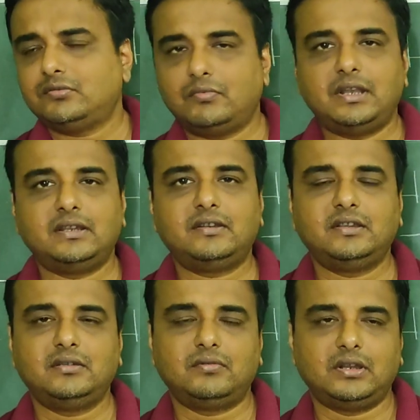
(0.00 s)
one
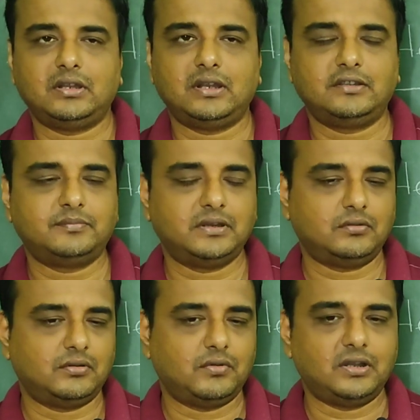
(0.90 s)
other aspect
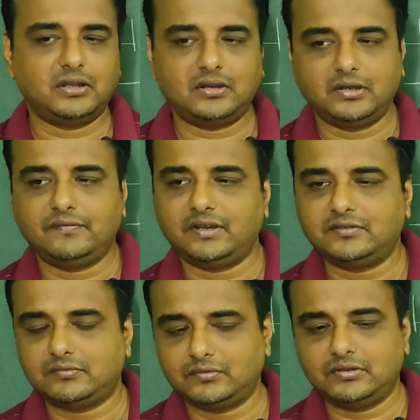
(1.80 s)
or one other difference
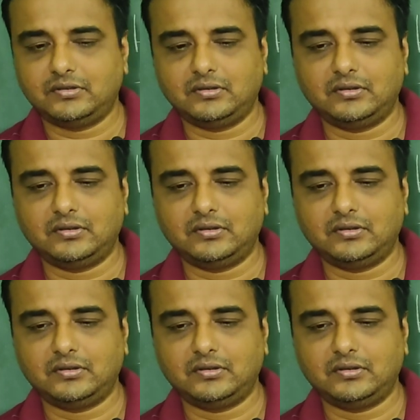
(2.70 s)
with